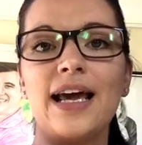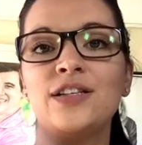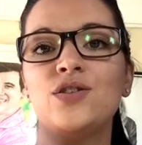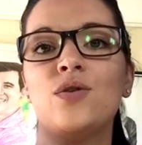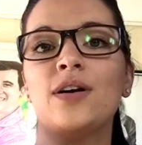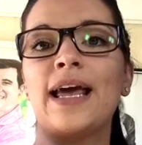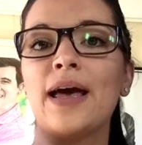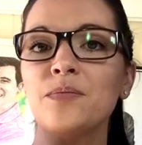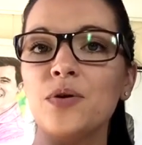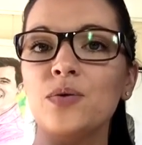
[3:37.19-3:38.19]
and you're
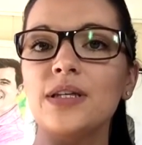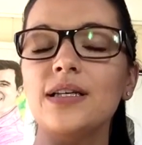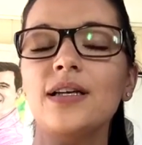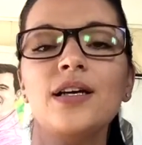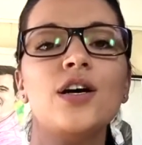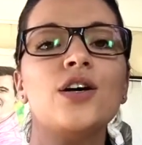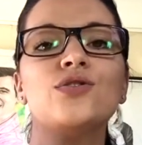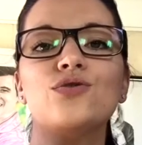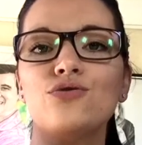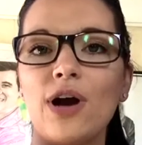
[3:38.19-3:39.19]
unhappy with it,
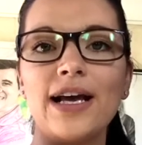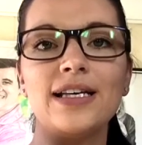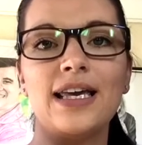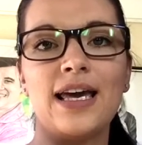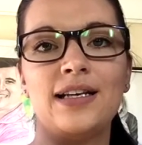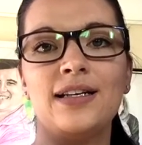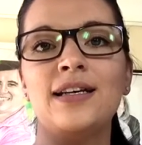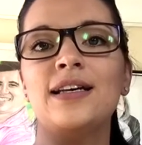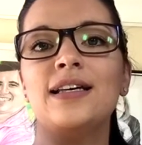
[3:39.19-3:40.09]
try again.